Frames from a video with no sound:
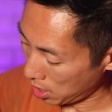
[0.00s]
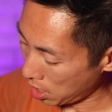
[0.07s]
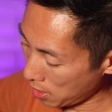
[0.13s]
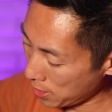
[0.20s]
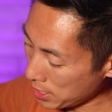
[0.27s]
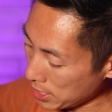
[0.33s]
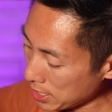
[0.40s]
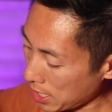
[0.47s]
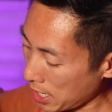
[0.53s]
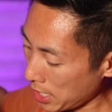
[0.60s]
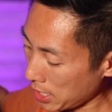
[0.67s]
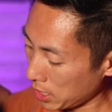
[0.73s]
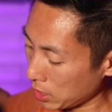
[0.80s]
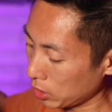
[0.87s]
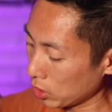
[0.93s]
On this
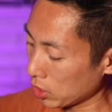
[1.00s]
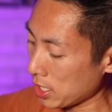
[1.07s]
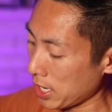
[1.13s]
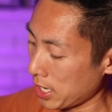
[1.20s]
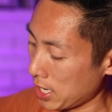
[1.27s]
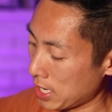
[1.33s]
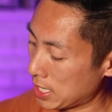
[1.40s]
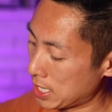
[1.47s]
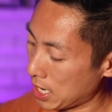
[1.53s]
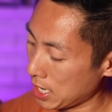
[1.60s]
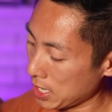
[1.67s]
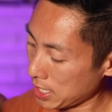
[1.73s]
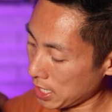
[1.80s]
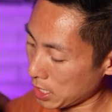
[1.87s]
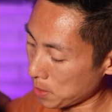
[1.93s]
side, it looks like it
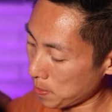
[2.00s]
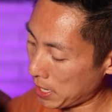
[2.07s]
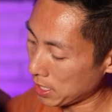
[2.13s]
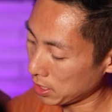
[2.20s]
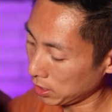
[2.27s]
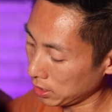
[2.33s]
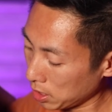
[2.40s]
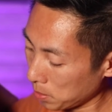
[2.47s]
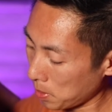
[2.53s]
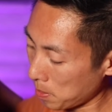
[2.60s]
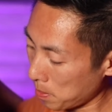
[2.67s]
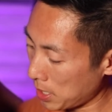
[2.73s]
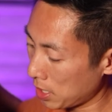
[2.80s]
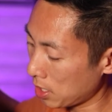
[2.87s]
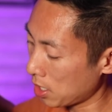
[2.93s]
does expand a little
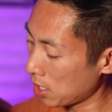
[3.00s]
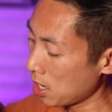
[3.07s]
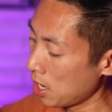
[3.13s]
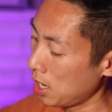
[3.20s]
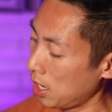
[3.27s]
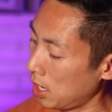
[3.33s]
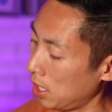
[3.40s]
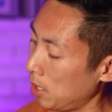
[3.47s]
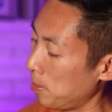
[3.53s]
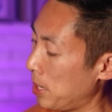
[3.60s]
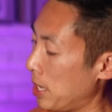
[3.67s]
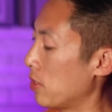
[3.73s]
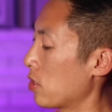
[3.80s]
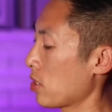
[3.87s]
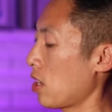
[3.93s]
bit bigger,
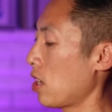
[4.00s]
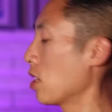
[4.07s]
and there's